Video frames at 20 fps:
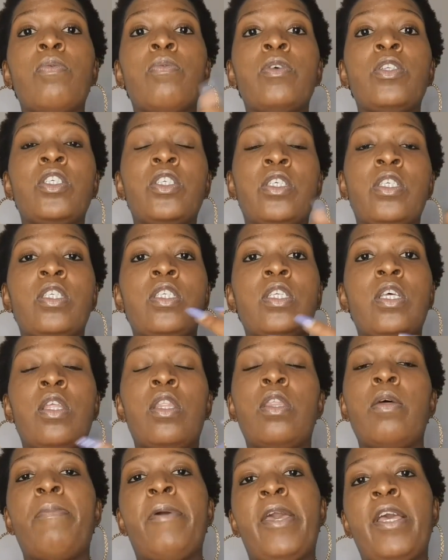which is
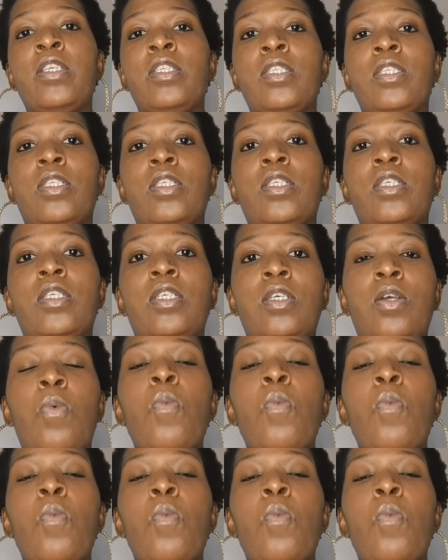the best,